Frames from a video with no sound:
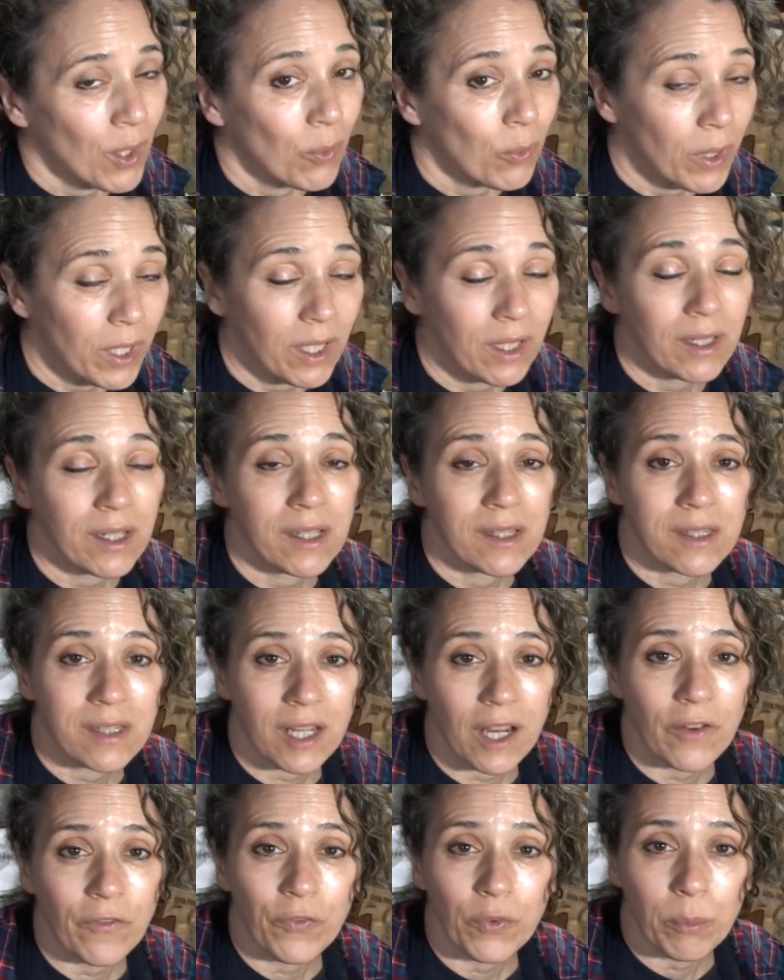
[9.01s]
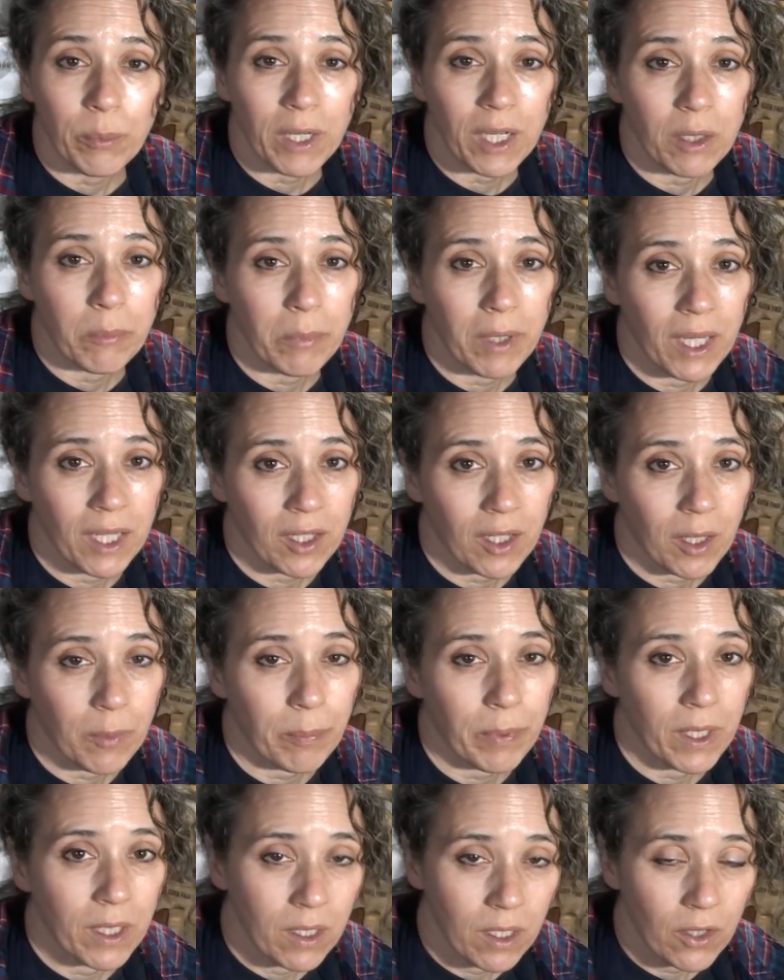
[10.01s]
Well, it's time for me to make
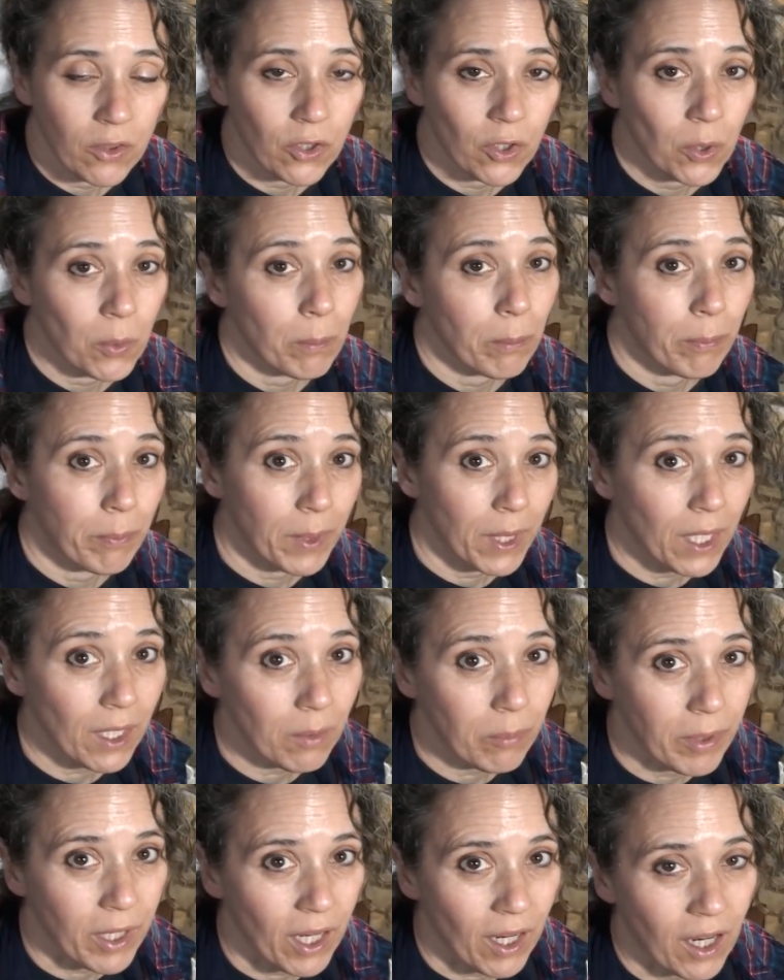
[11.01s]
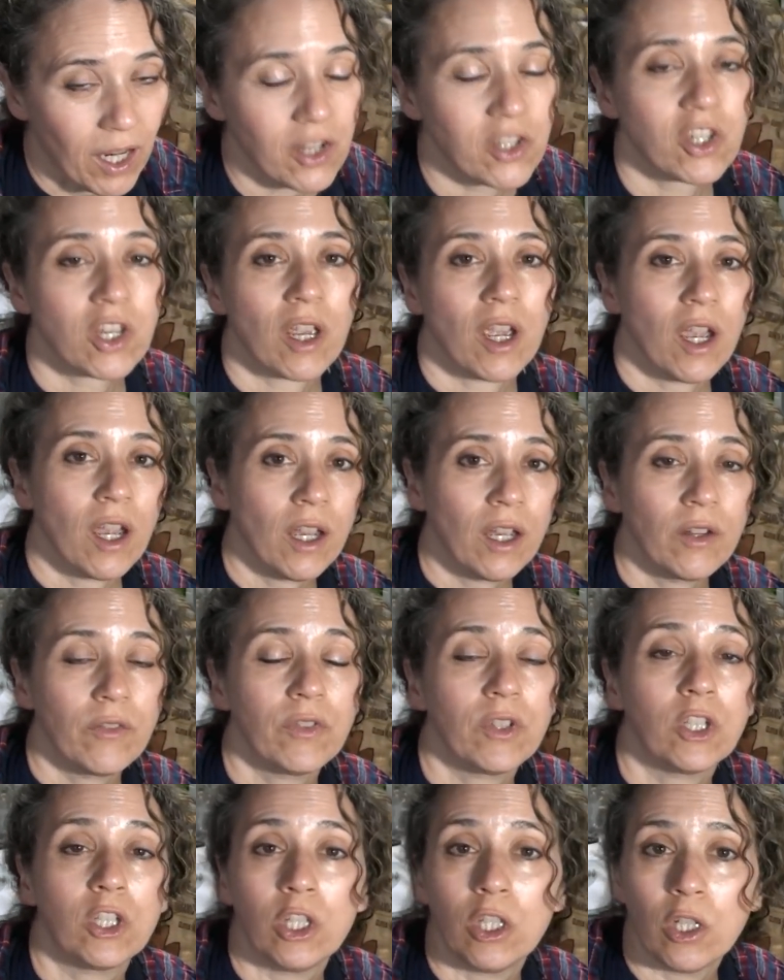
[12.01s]
up another big batch
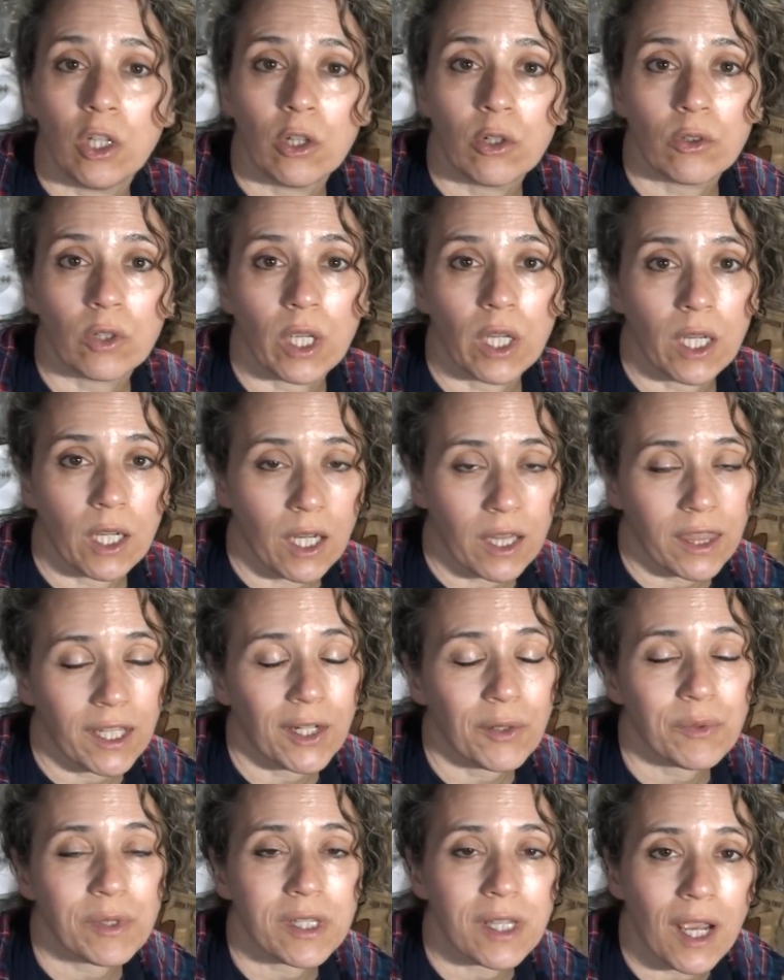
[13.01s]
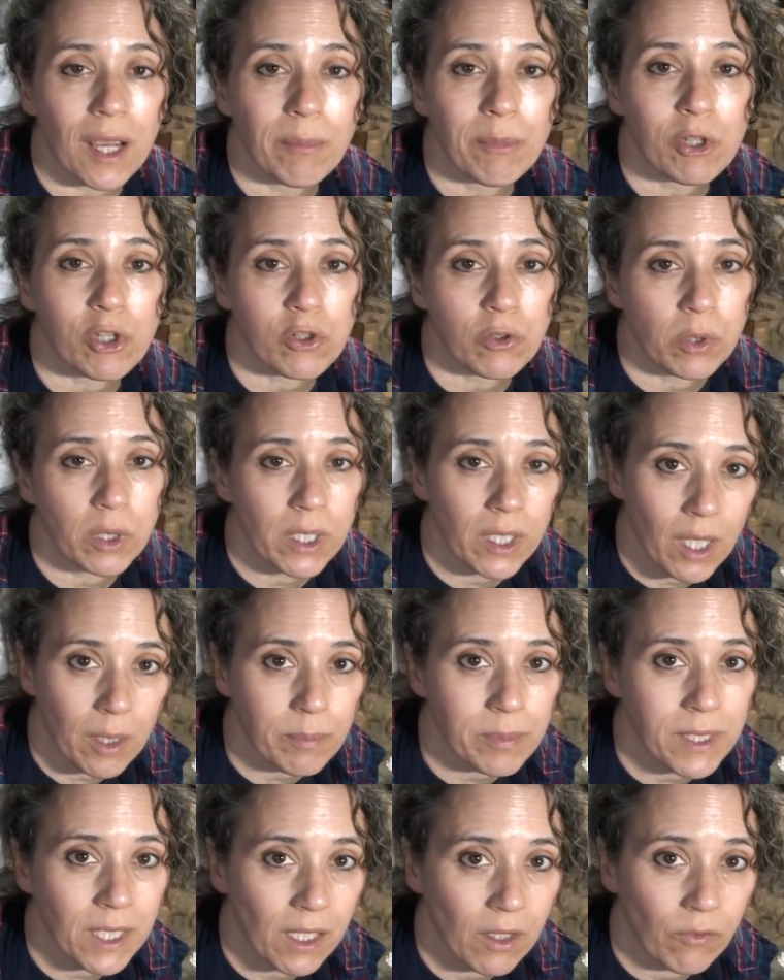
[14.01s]
of deodorant, and I thought it was time to shoot an
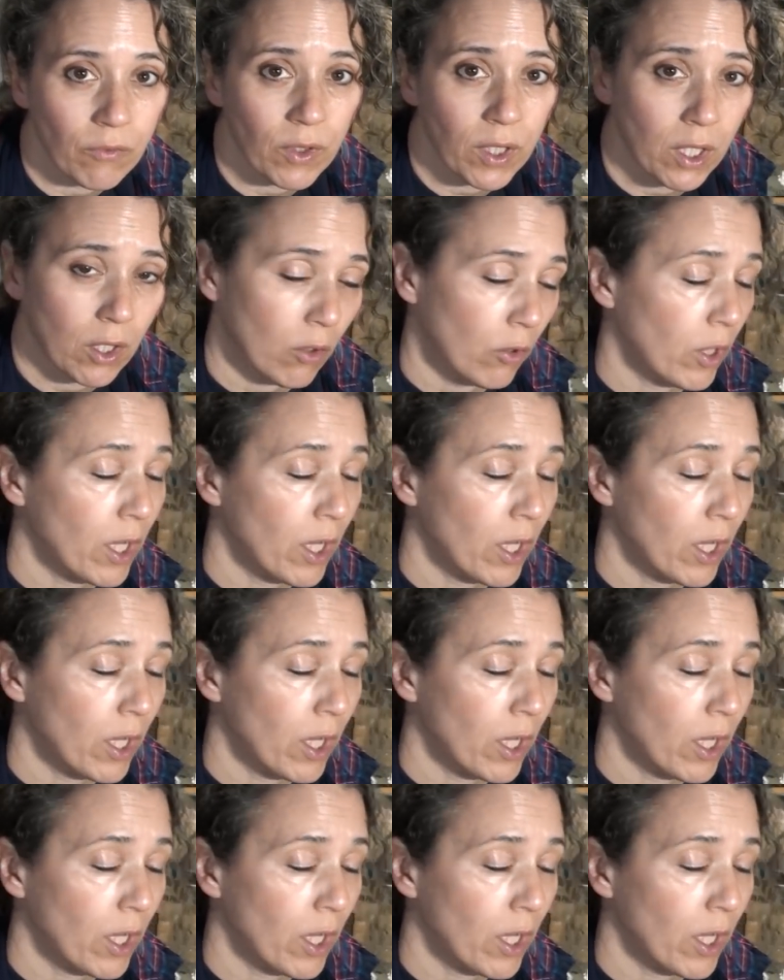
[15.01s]
update video.